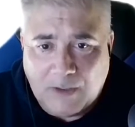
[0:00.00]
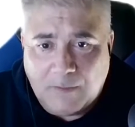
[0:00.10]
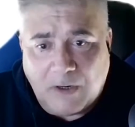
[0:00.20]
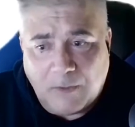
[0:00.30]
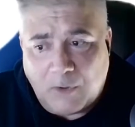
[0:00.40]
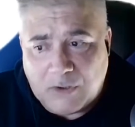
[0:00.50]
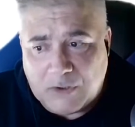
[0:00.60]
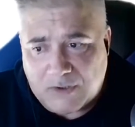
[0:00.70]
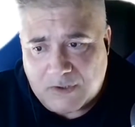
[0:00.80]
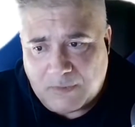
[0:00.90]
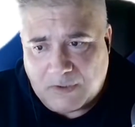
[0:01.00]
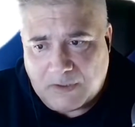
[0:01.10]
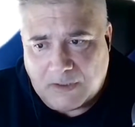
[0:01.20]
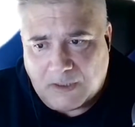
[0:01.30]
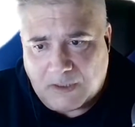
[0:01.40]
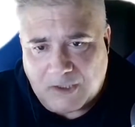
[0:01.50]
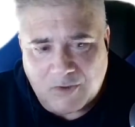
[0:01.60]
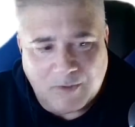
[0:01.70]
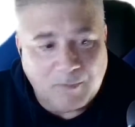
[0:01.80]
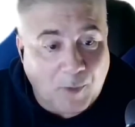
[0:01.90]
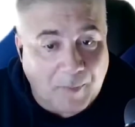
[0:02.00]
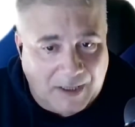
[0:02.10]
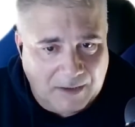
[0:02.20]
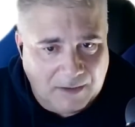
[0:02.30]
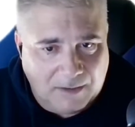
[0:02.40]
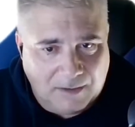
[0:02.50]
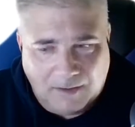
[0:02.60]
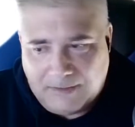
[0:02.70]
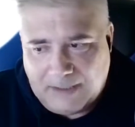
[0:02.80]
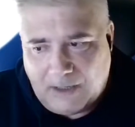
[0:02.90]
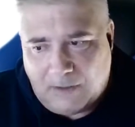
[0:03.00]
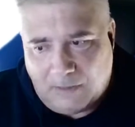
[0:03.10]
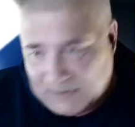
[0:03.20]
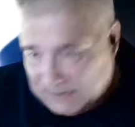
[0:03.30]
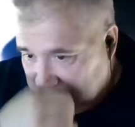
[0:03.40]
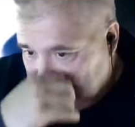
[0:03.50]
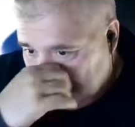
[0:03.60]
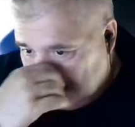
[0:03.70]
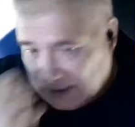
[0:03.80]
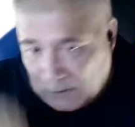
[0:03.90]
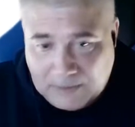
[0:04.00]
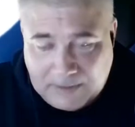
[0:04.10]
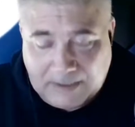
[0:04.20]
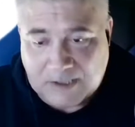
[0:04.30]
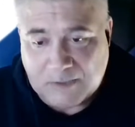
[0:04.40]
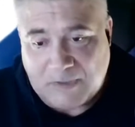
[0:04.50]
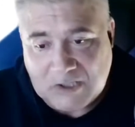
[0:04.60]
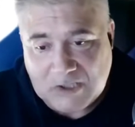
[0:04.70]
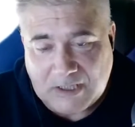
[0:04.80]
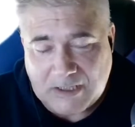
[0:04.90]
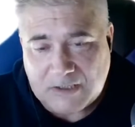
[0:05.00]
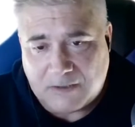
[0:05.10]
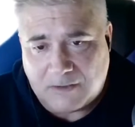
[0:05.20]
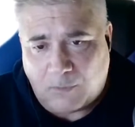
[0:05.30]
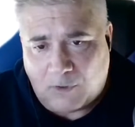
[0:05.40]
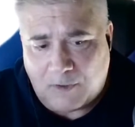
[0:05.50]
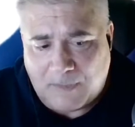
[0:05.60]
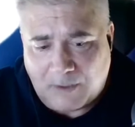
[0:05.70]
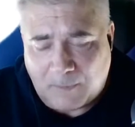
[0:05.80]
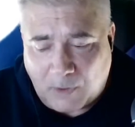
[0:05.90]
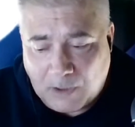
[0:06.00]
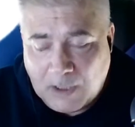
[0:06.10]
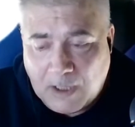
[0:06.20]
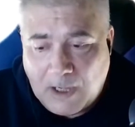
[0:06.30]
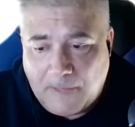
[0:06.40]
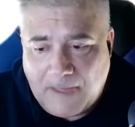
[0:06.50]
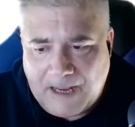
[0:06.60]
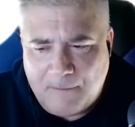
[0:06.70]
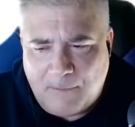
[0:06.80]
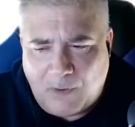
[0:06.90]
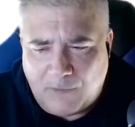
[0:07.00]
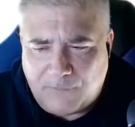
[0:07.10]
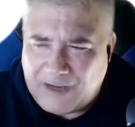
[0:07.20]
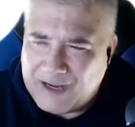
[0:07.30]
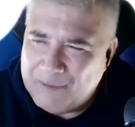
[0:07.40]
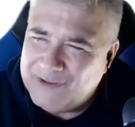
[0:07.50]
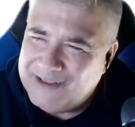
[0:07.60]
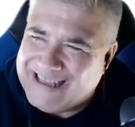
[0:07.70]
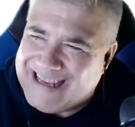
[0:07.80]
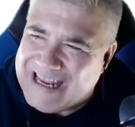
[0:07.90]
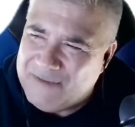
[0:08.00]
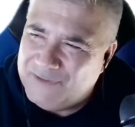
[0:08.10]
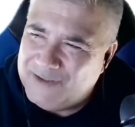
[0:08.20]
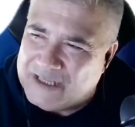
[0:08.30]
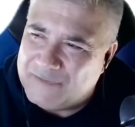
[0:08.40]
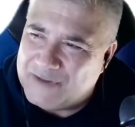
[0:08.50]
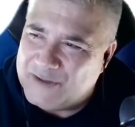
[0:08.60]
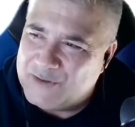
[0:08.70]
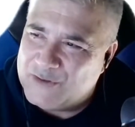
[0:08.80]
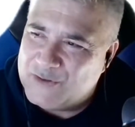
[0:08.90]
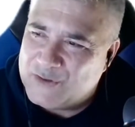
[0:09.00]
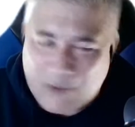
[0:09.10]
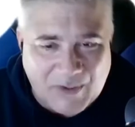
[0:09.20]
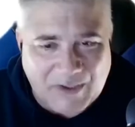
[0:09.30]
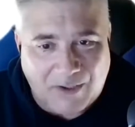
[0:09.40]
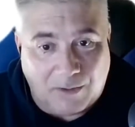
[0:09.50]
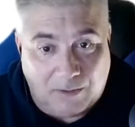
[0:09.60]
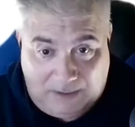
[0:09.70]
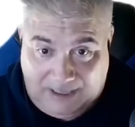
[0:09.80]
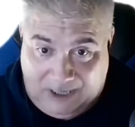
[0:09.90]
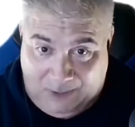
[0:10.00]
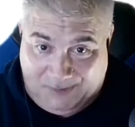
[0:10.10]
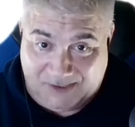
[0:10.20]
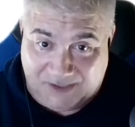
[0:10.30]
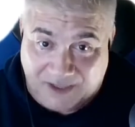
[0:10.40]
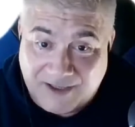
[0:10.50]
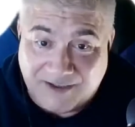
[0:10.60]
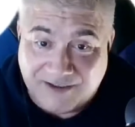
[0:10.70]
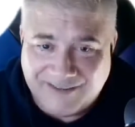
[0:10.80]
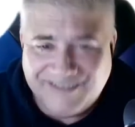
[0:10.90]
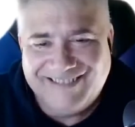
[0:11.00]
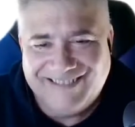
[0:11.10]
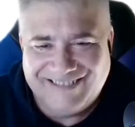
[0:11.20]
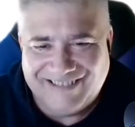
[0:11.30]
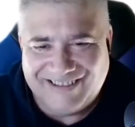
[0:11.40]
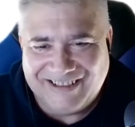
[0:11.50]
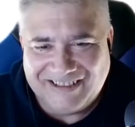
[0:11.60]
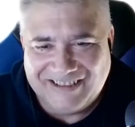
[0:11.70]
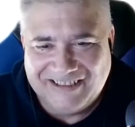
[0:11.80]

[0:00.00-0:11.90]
Myanmar used to be the country Burma now, but they call that, it's been changed to the word Myanmar. They both, I believe, live in Tokyo. How exciting, right?